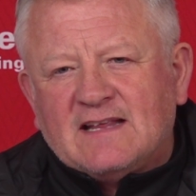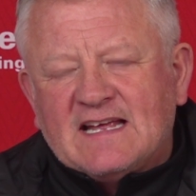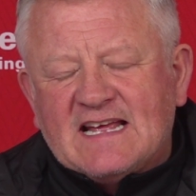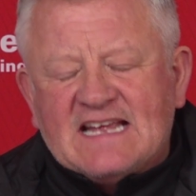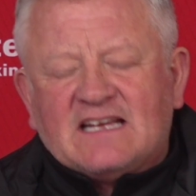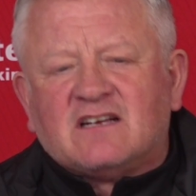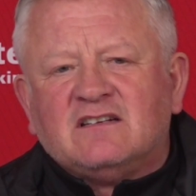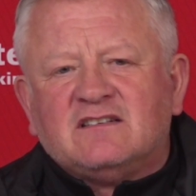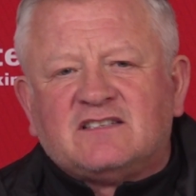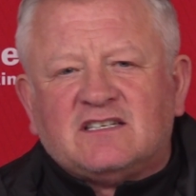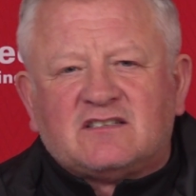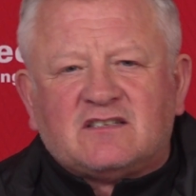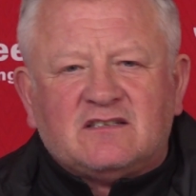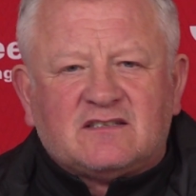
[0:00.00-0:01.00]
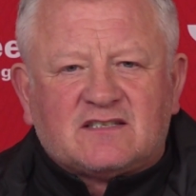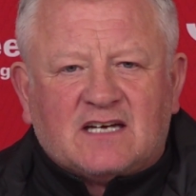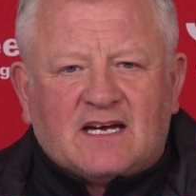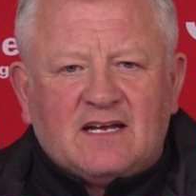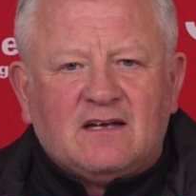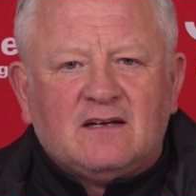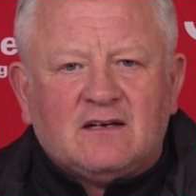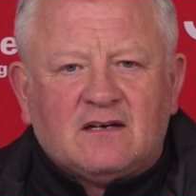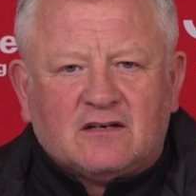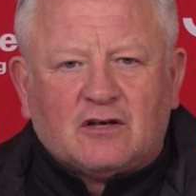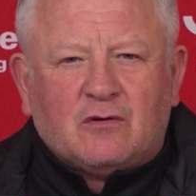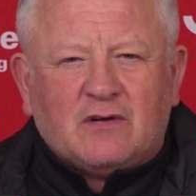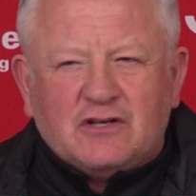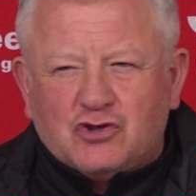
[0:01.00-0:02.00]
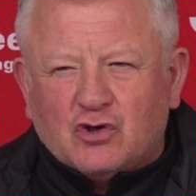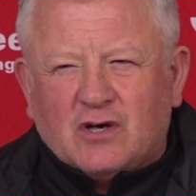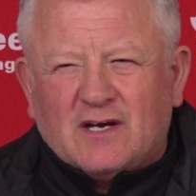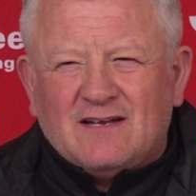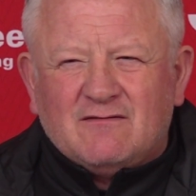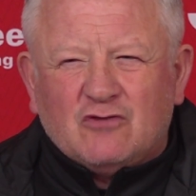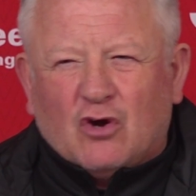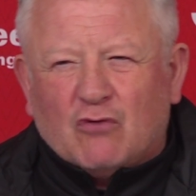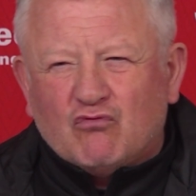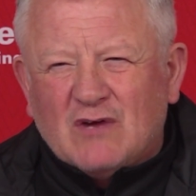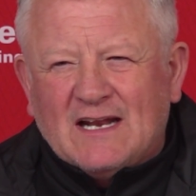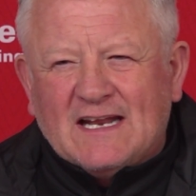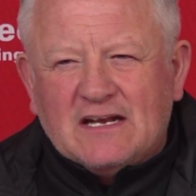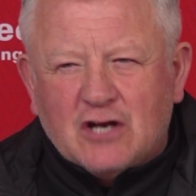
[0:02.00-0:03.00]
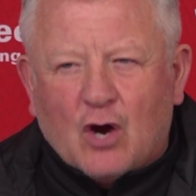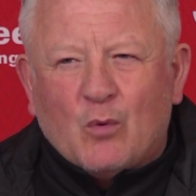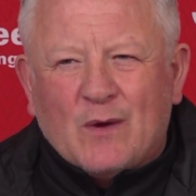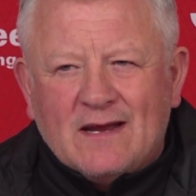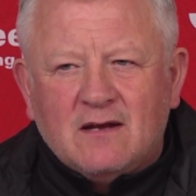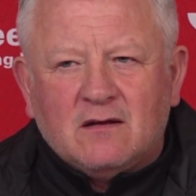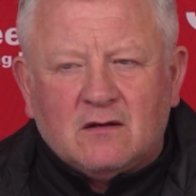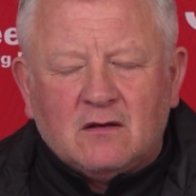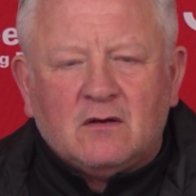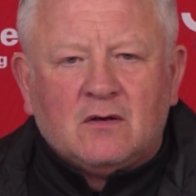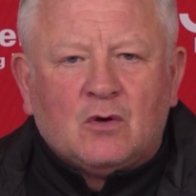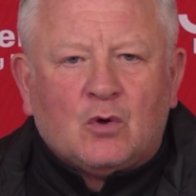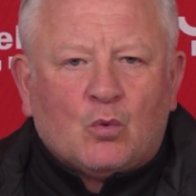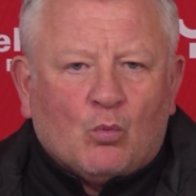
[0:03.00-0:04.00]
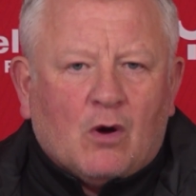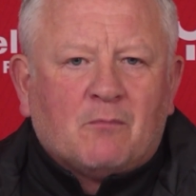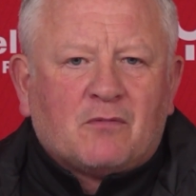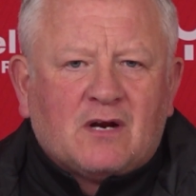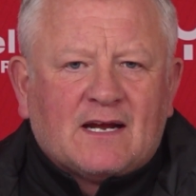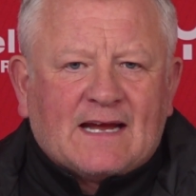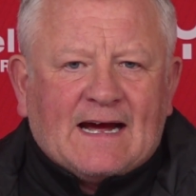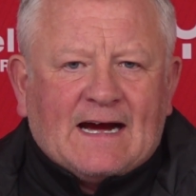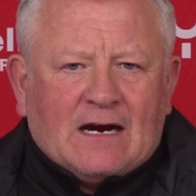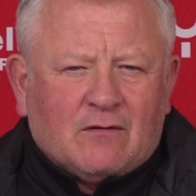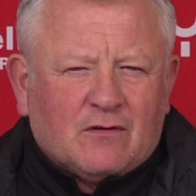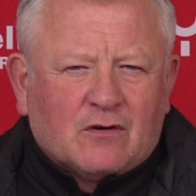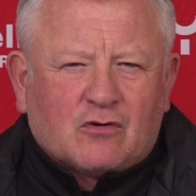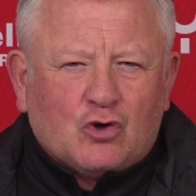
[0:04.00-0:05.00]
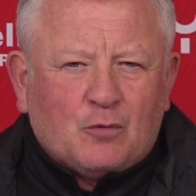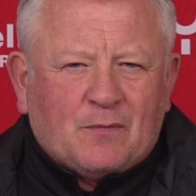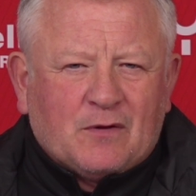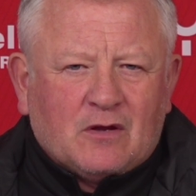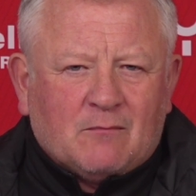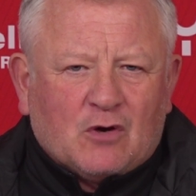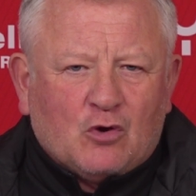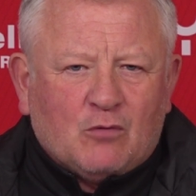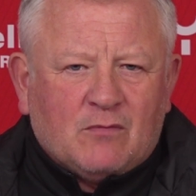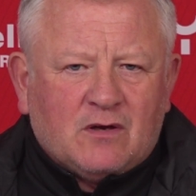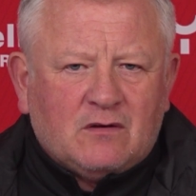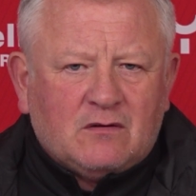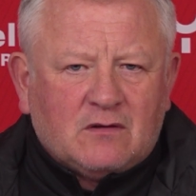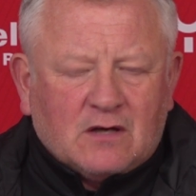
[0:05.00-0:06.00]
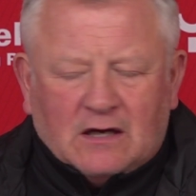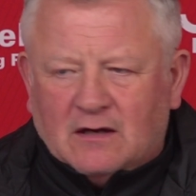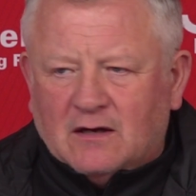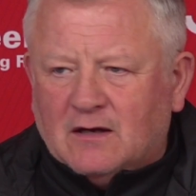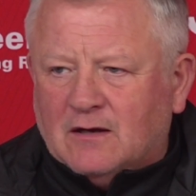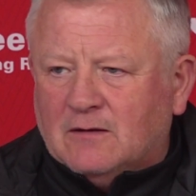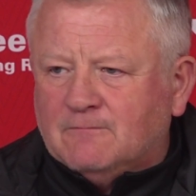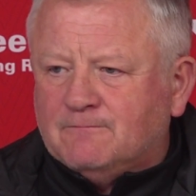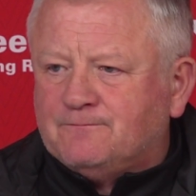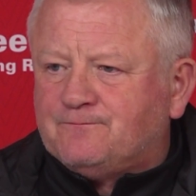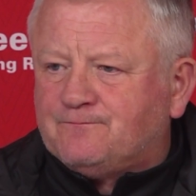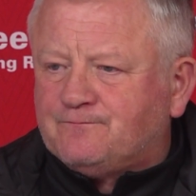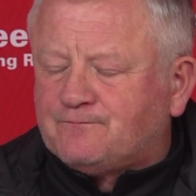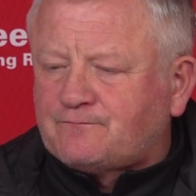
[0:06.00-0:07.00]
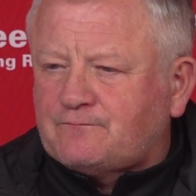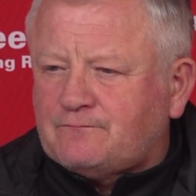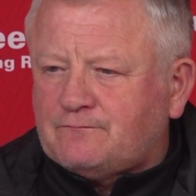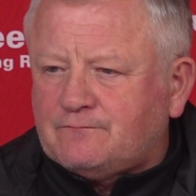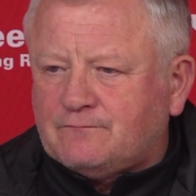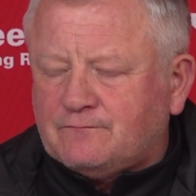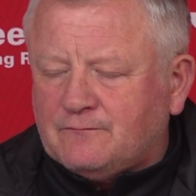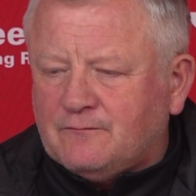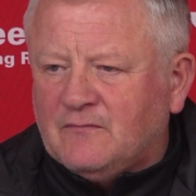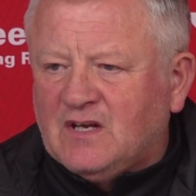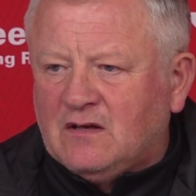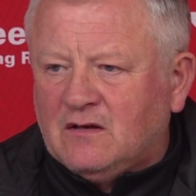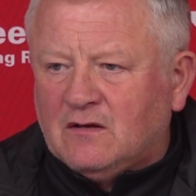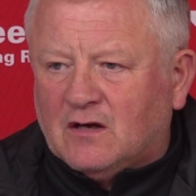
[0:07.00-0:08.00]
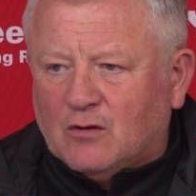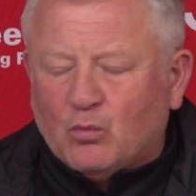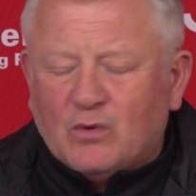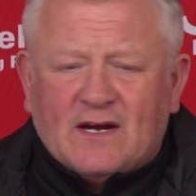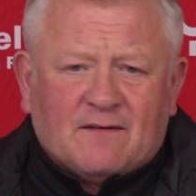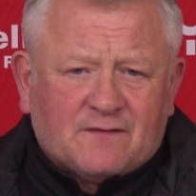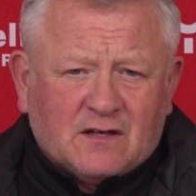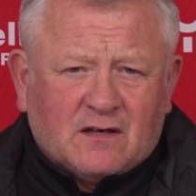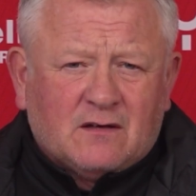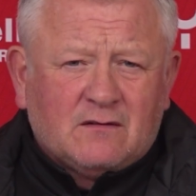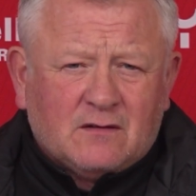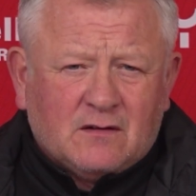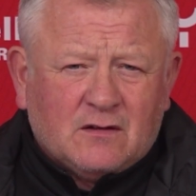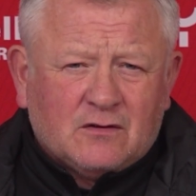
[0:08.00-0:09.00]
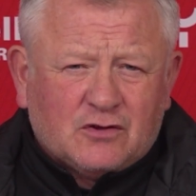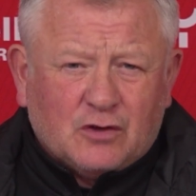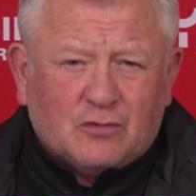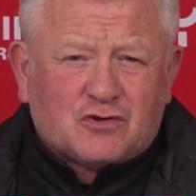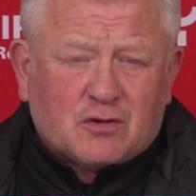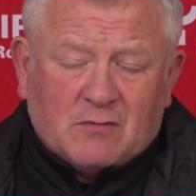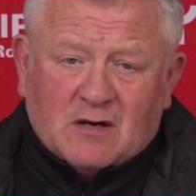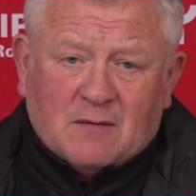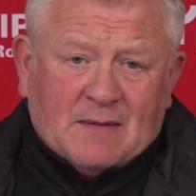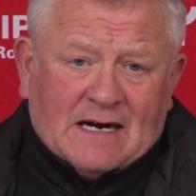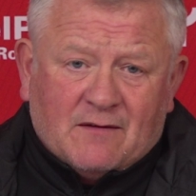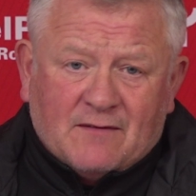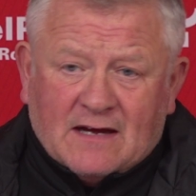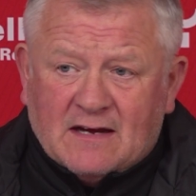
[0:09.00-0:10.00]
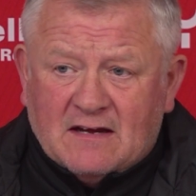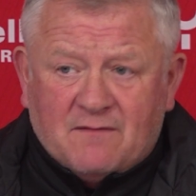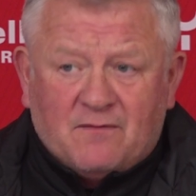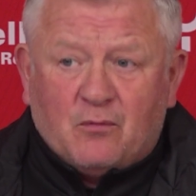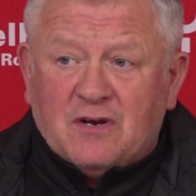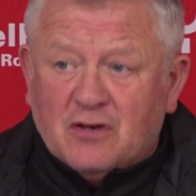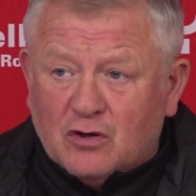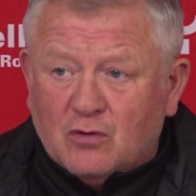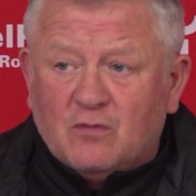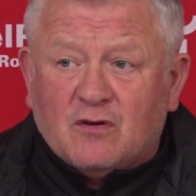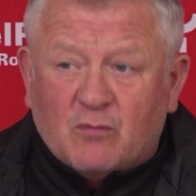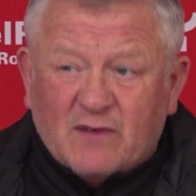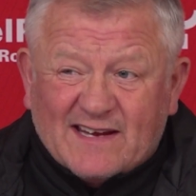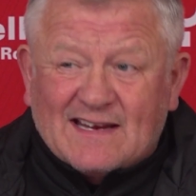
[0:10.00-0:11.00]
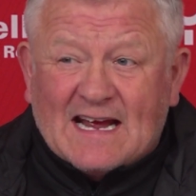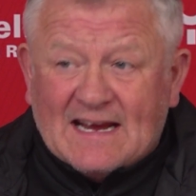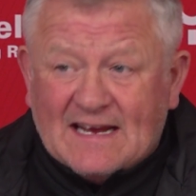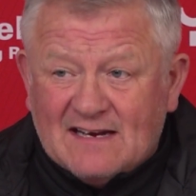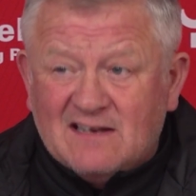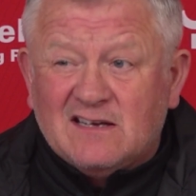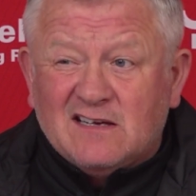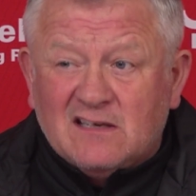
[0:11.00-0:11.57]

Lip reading: inconsistency. I don't enjoy not really knowing what I'm going to get out of the group at the moment. And we have to do something about that. If we knew that we'd get in,